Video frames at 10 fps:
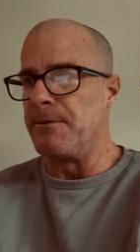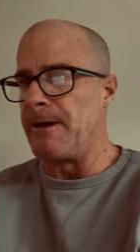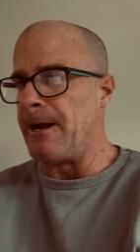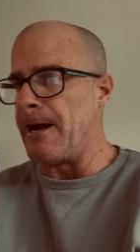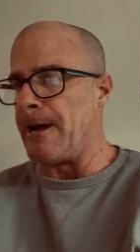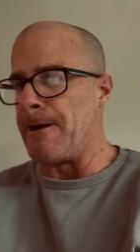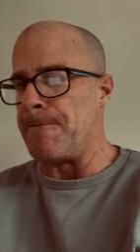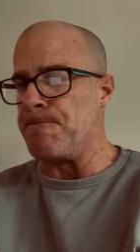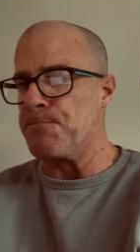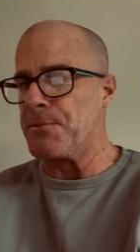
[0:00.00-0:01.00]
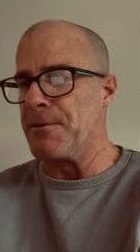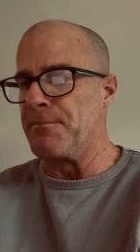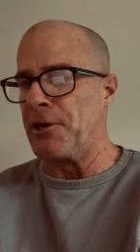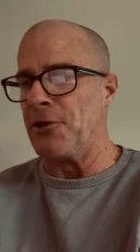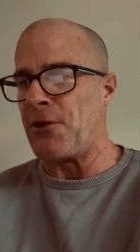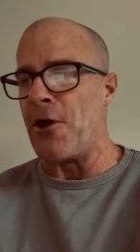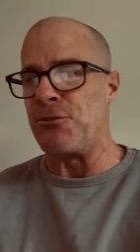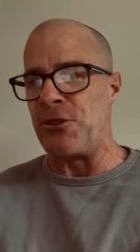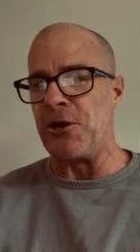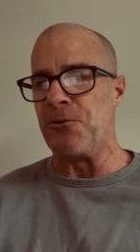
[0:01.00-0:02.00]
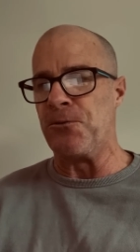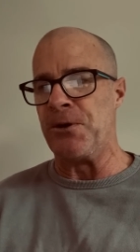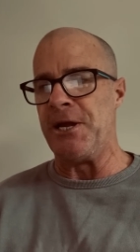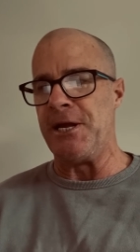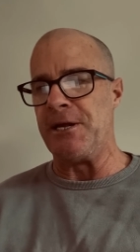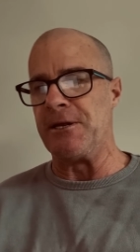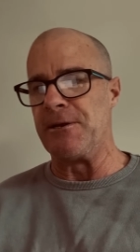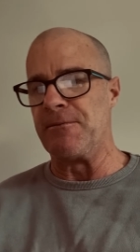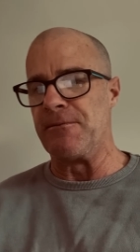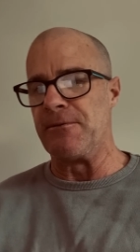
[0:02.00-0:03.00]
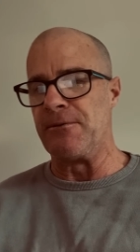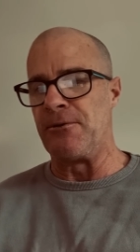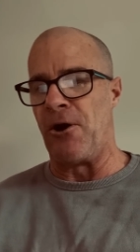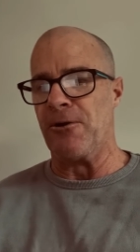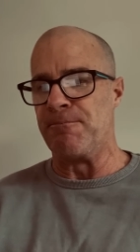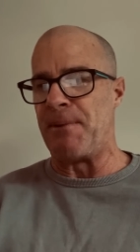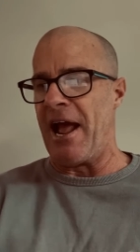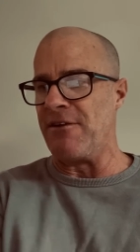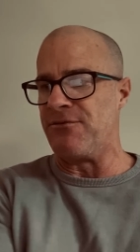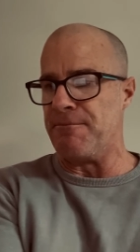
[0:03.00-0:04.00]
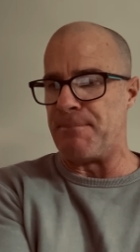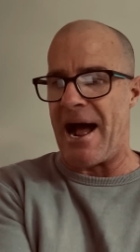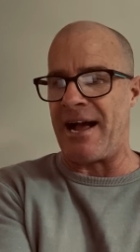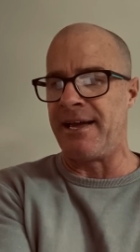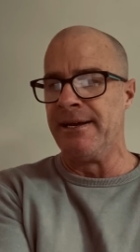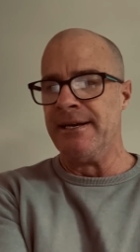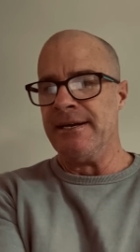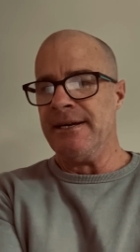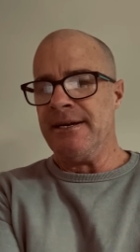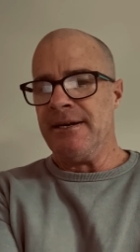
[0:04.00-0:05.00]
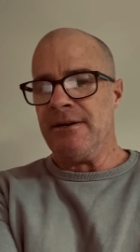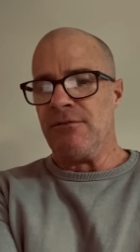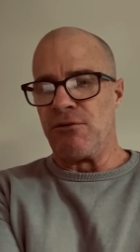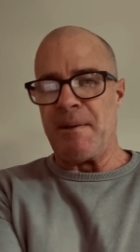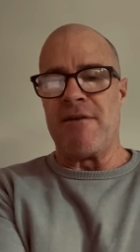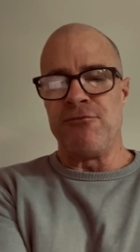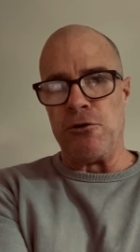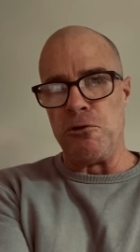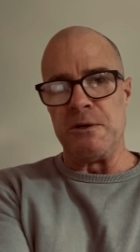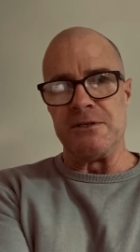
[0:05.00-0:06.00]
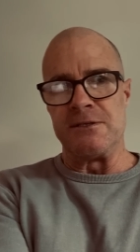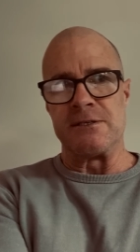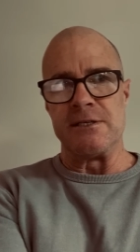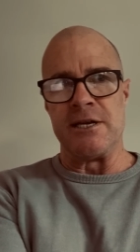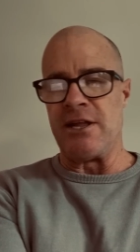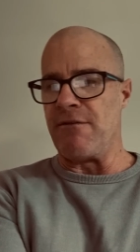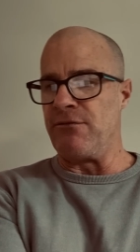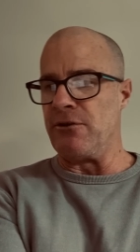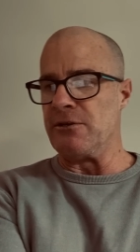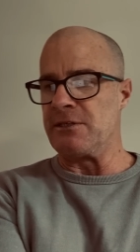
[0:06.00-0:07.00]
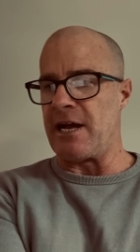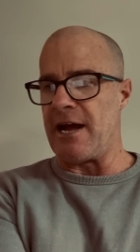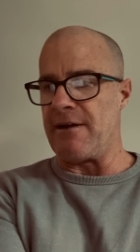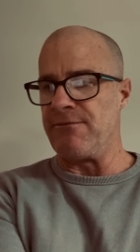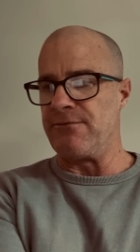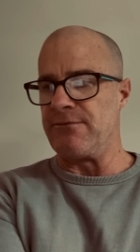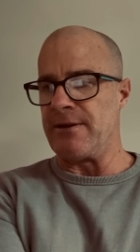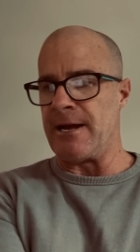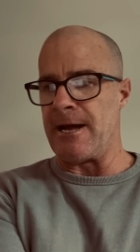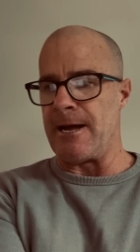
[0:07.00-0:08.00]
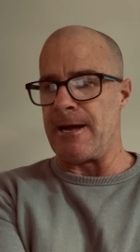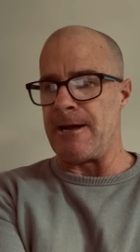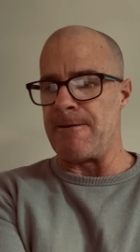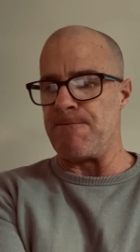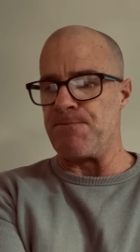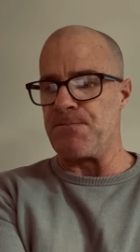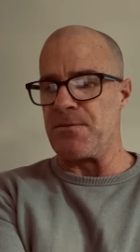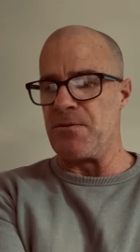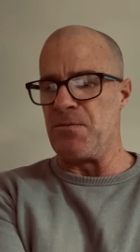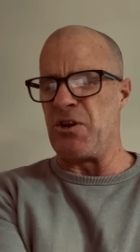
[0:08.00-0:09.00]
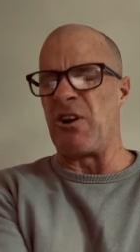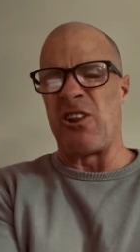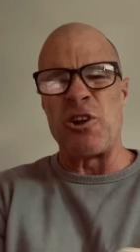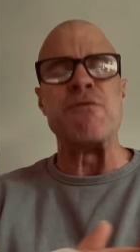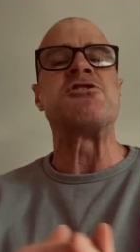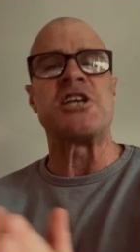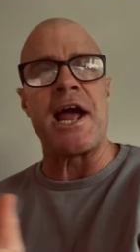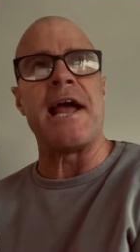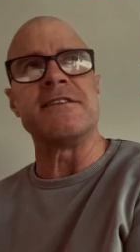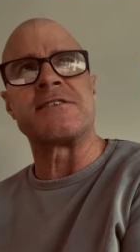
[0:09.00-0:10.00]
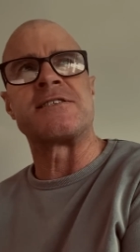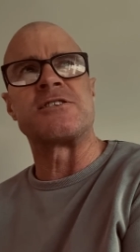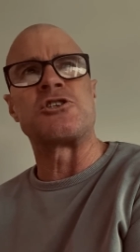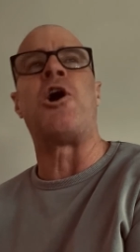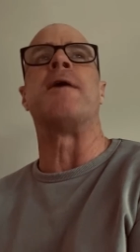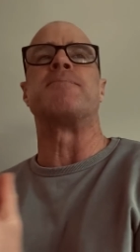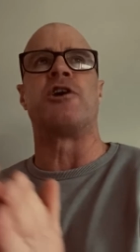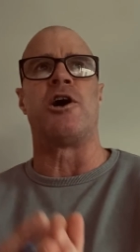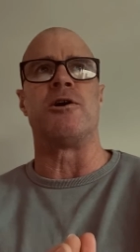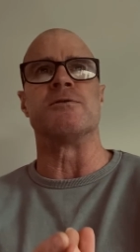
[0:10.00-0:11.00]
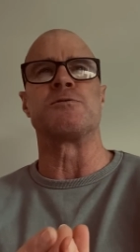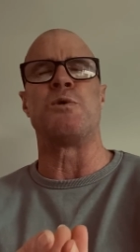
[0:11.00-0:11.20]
But I don't think we got bang for buck from our forwards in that first half. We got a lot of chance-type goals.